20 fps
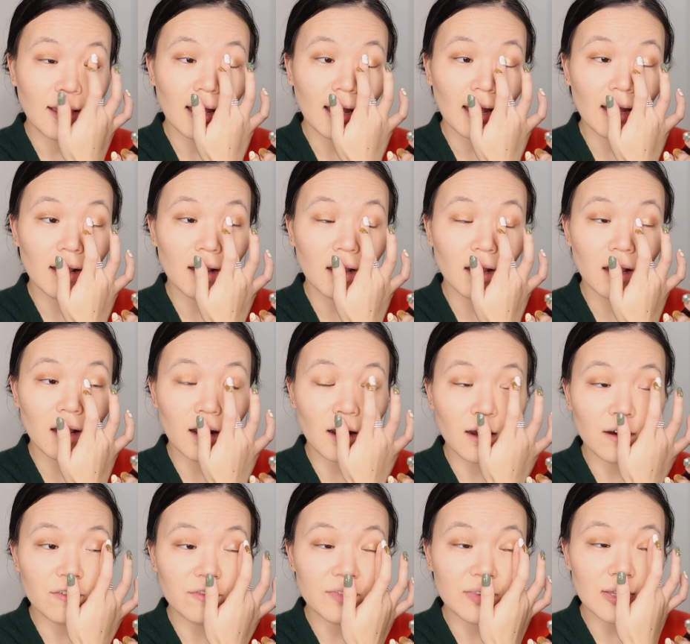I
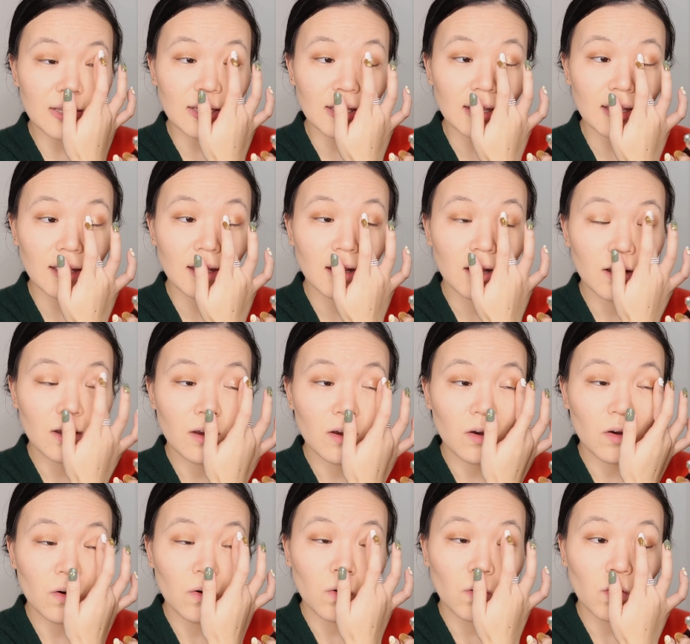love the
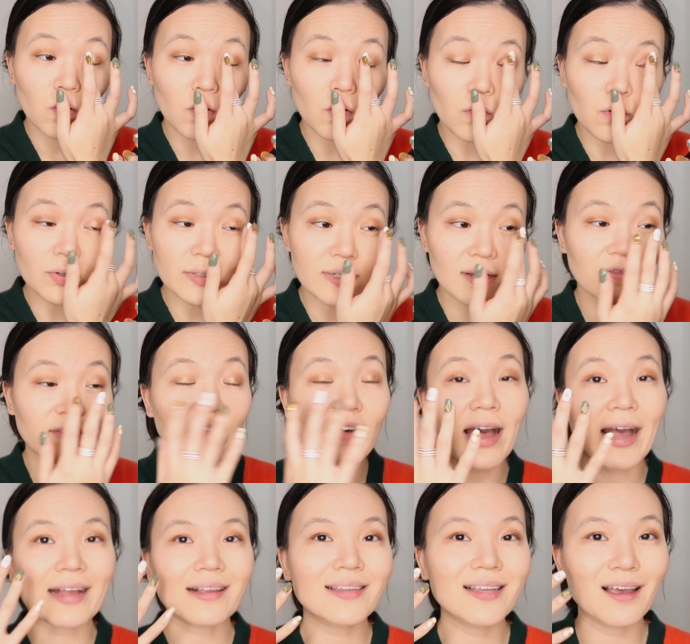gold
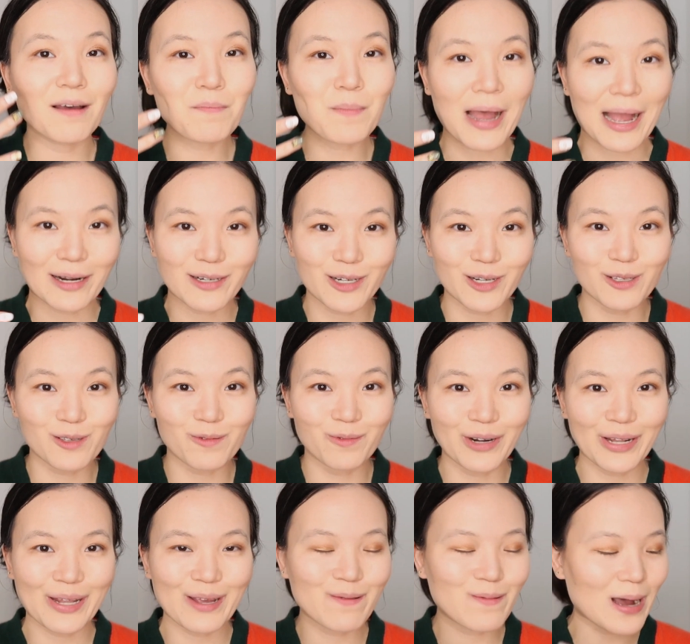effect, matches
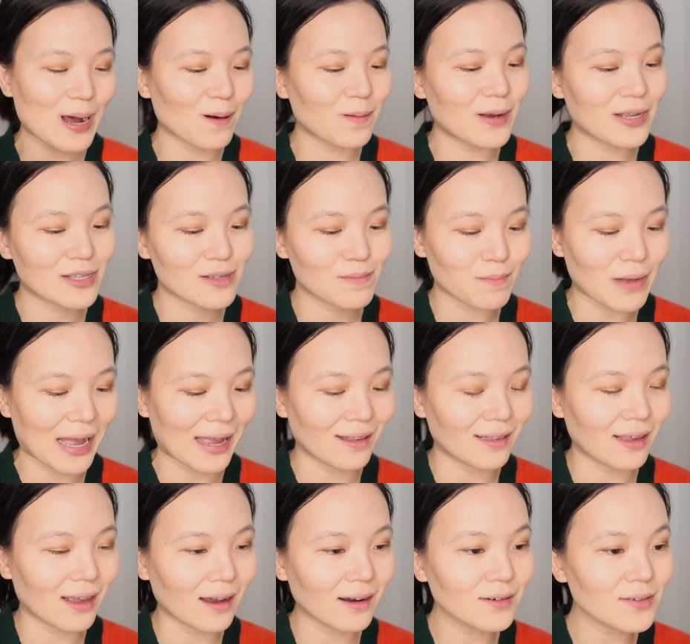really well with my
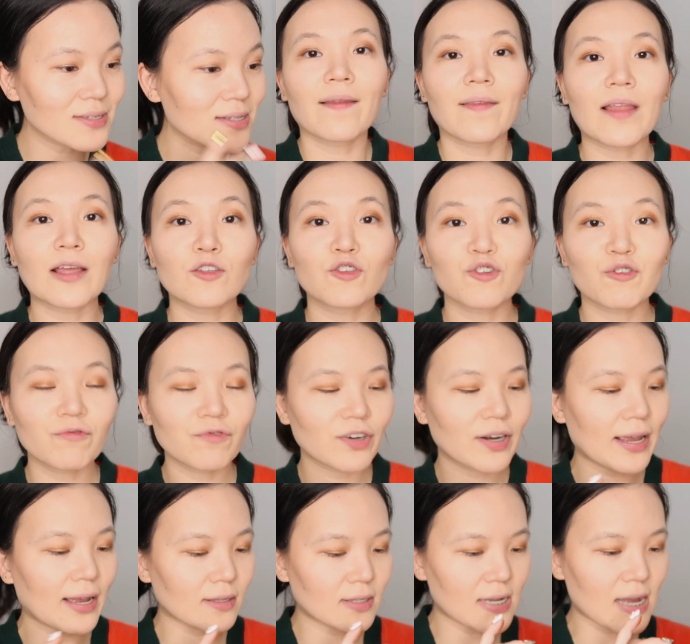nails. And then don't
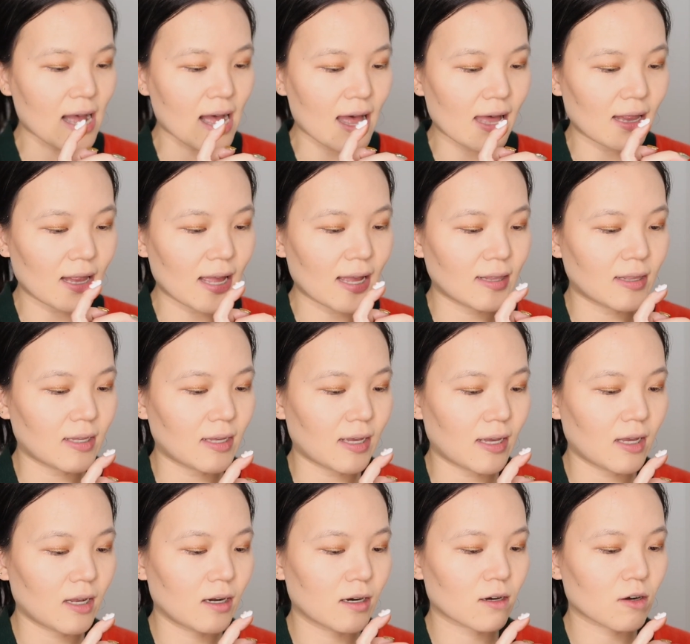forget to highlight the
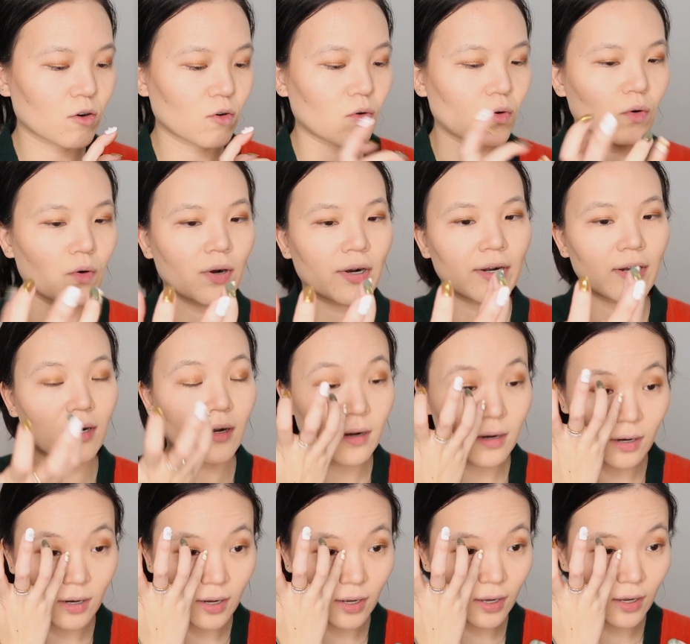inner
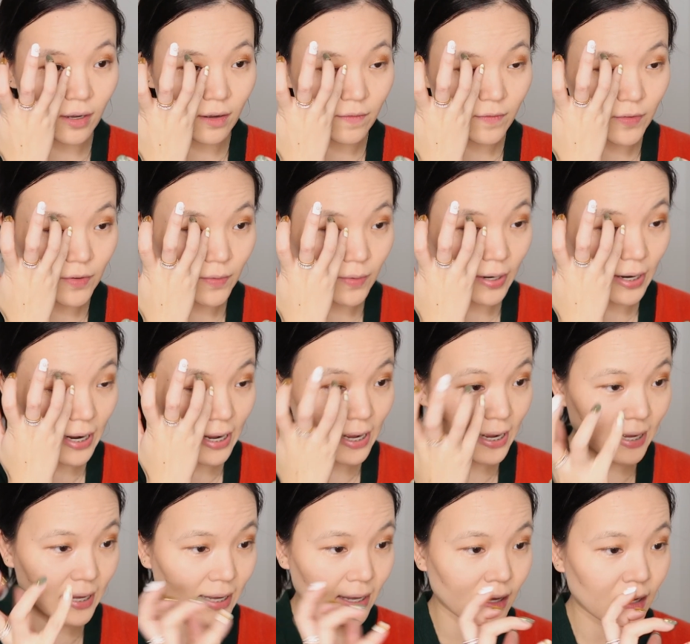corner of your
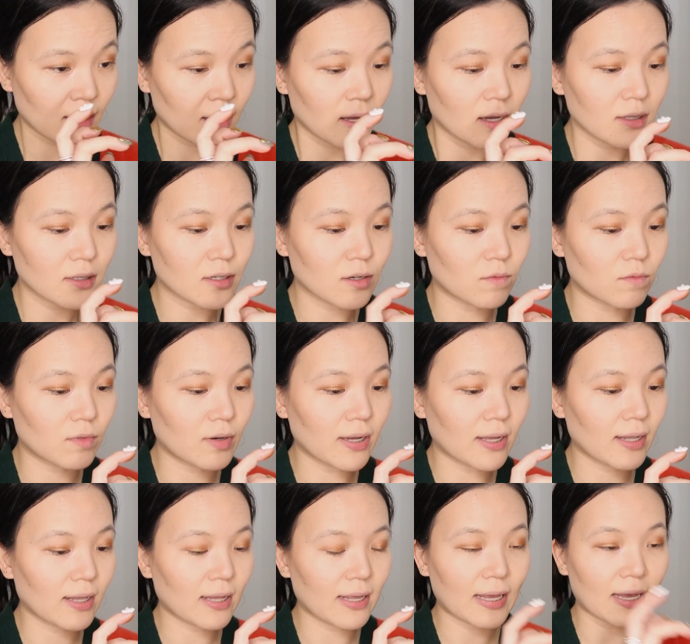eye to
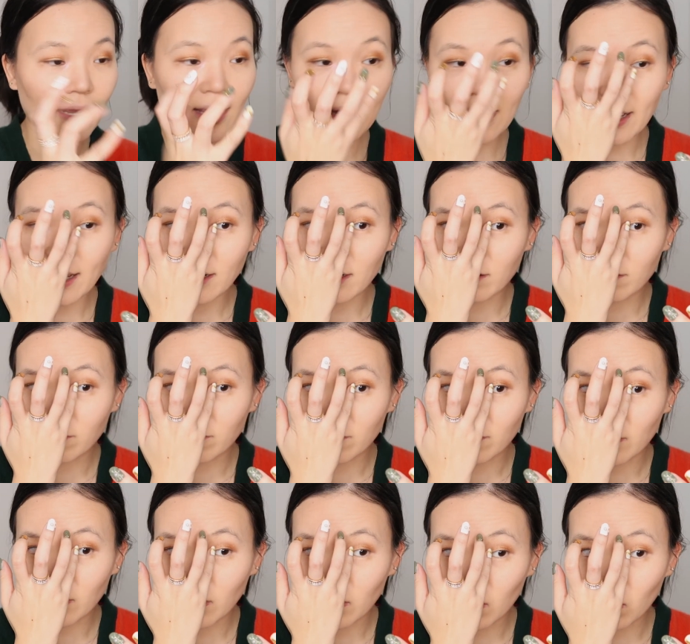really kind of
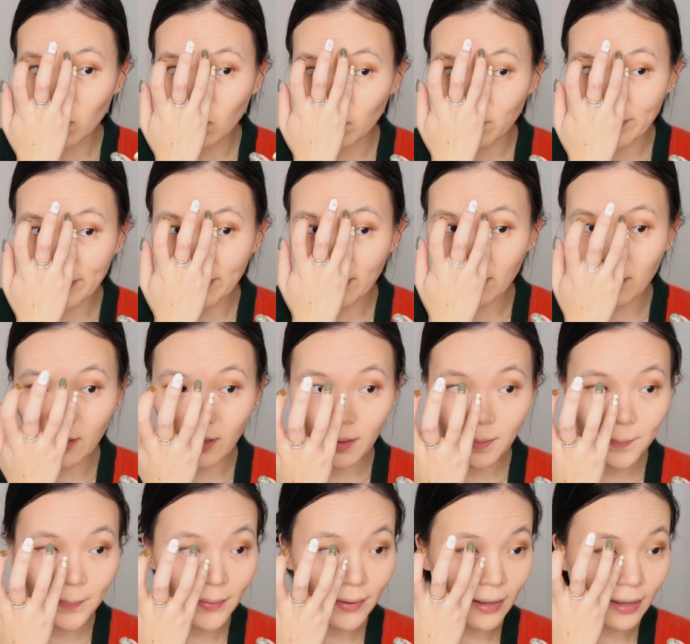open it
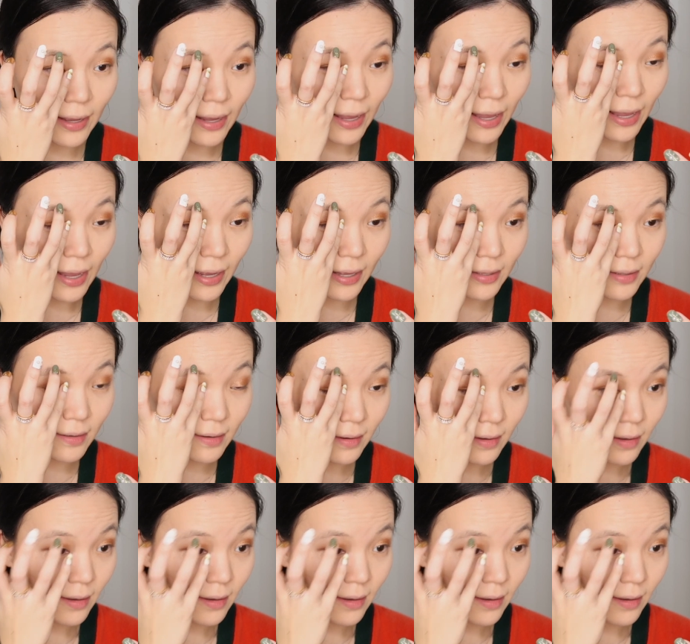up and